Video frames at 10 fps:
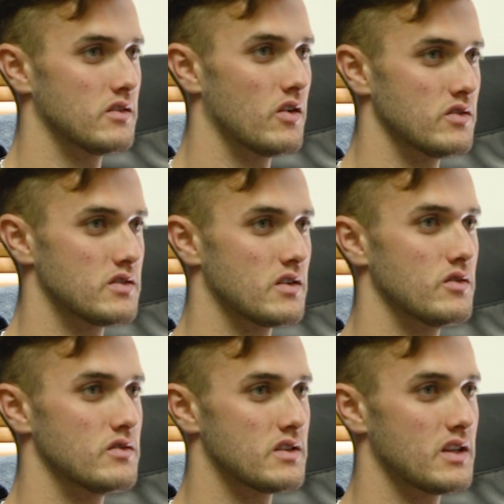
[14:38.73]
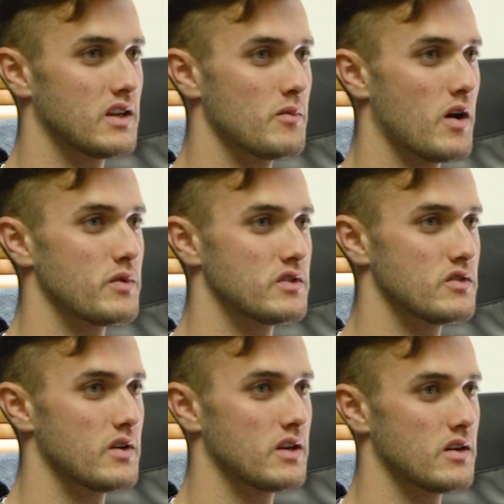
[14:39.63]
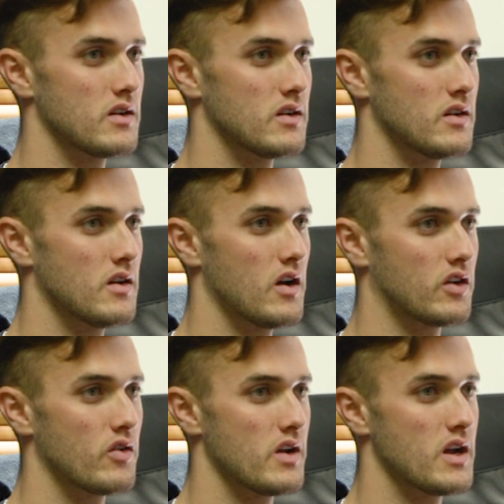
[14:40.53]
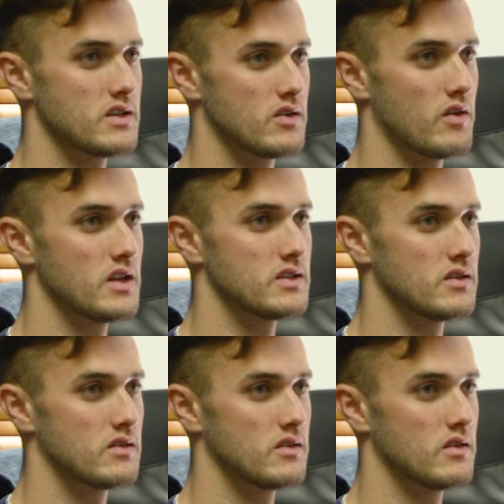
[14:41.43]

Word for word: you know, who's, who's thinking about pursuing a, a career as a writer?